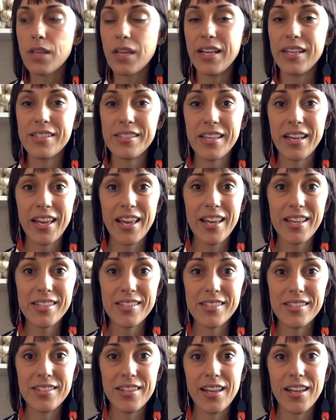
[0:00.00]
as a
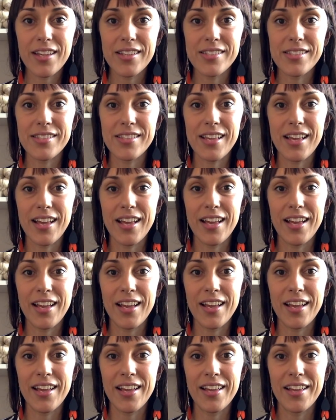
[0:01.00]
guest, as
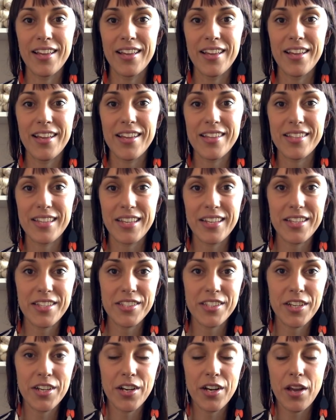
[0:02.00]
a
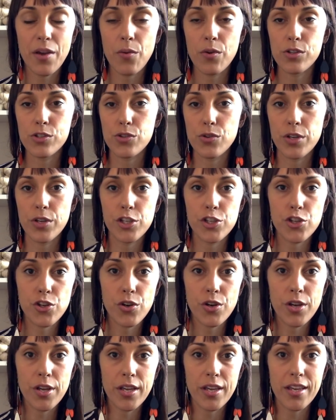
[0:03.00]
knitter. I want to
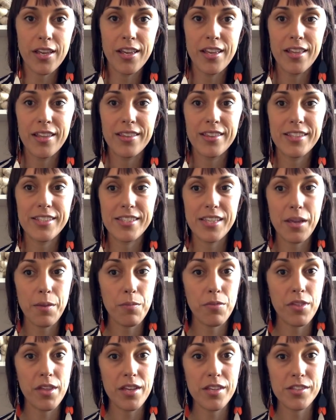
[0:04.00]
enjoy the same
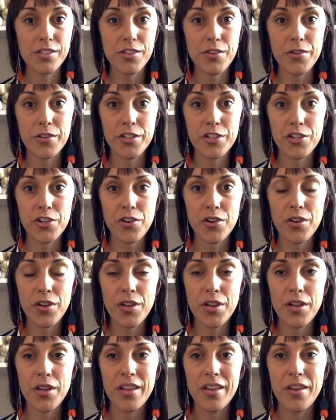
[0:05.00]
things you
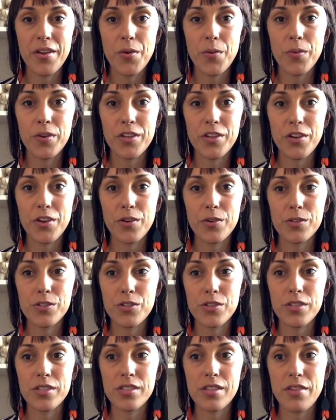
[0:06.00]
enjoy when you go to
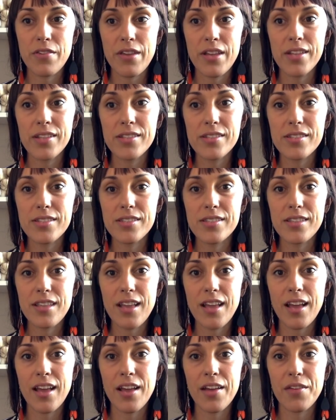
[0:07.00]
these events.
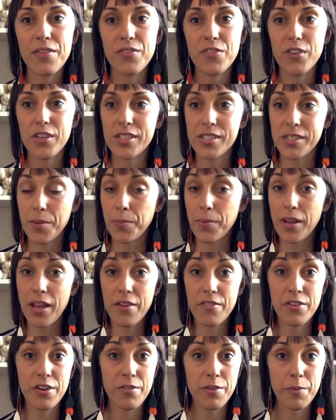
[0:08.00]
For example,
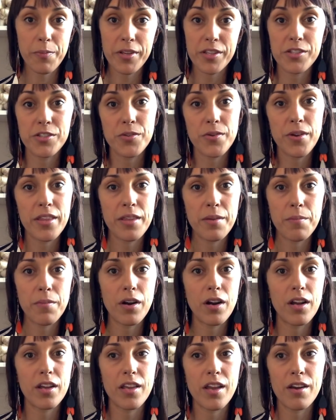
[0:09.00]
I've never been to
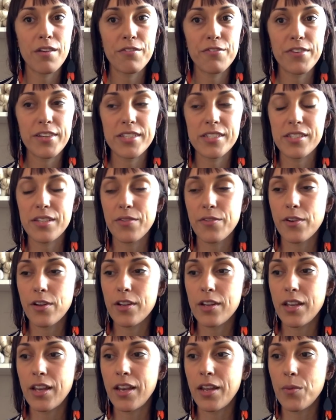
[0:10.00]
Edinburgh Yarn
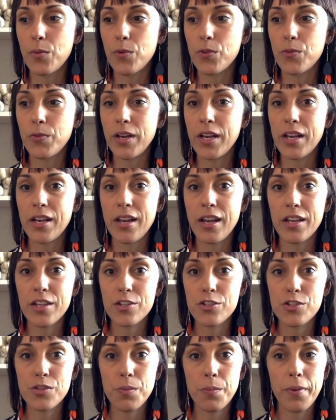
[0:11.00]
Festival, and I would really like
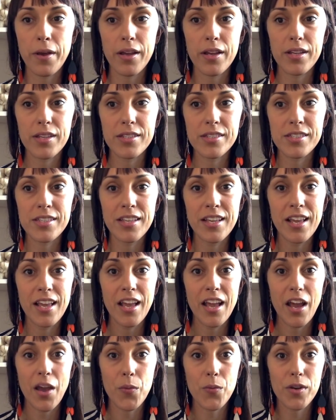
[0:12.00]
to, but
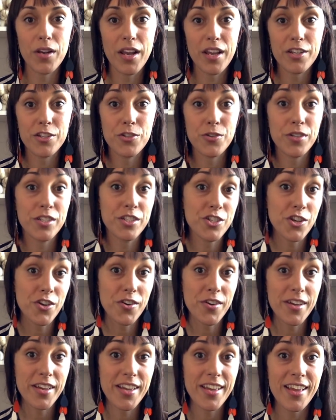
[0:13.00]
I would like to
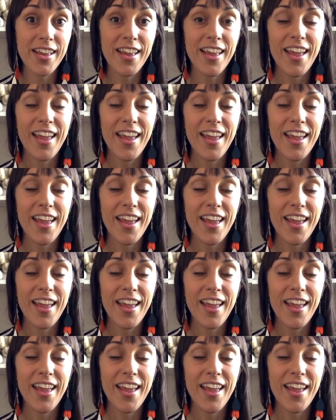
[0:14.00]
enjoy